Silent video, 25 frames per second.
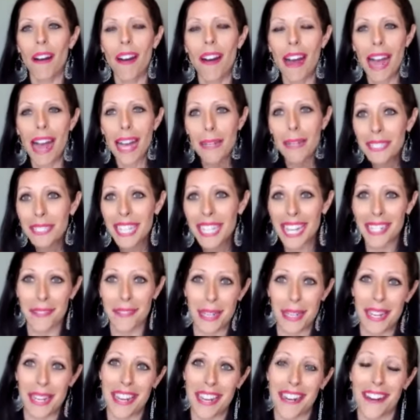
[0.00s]
I'm glad to
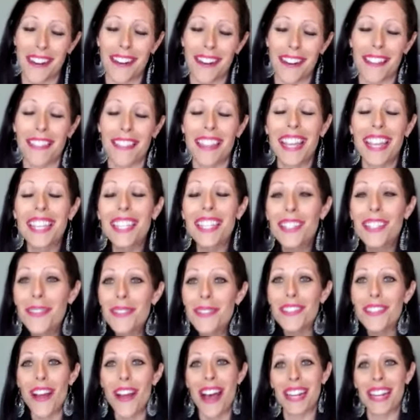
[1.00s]
be here. Thank
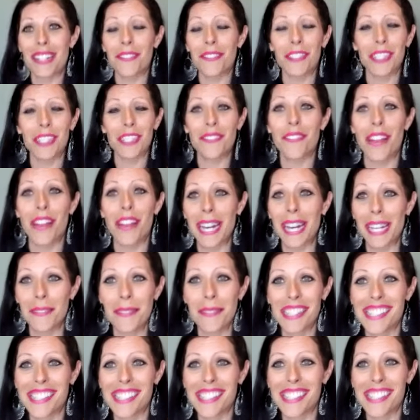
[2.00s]
you, Donna, for inviting
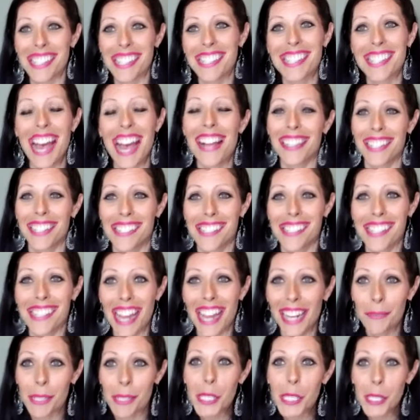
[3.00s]
me to Dallas.
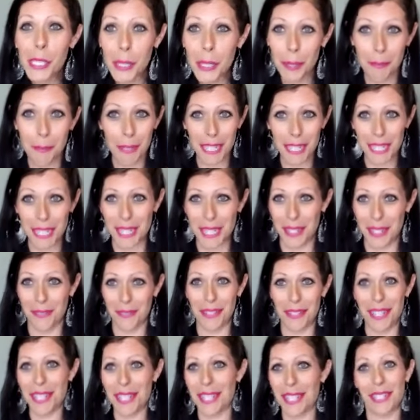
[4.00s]
I am super,
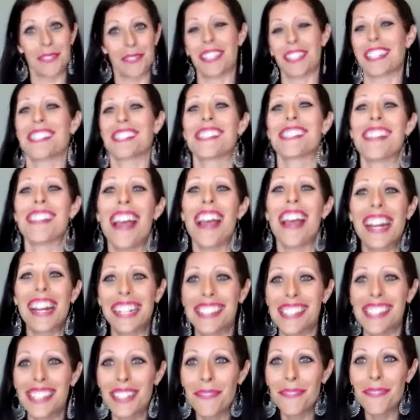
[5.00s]
super, super
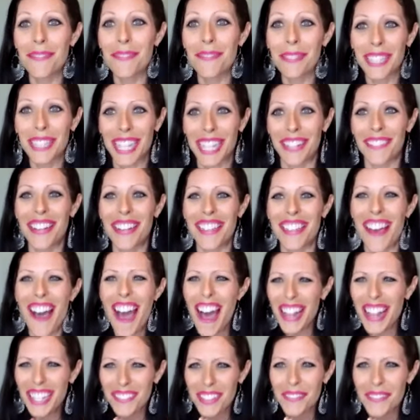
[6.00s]
excited to come play with
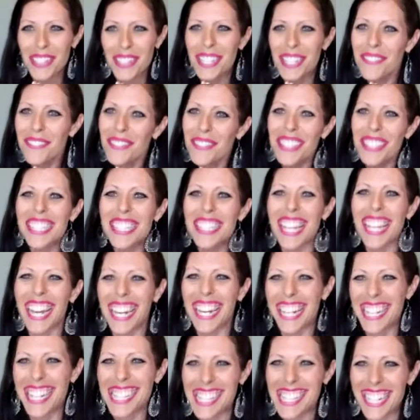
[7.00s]
all of you beautiful
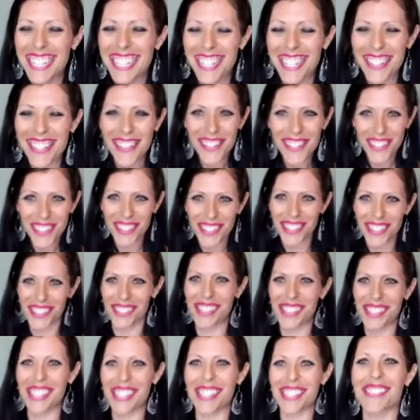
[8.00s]
ladies and
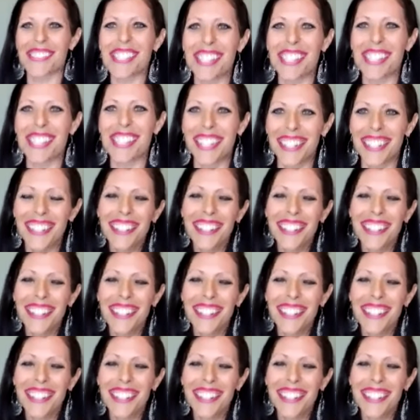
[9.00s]
introduce you to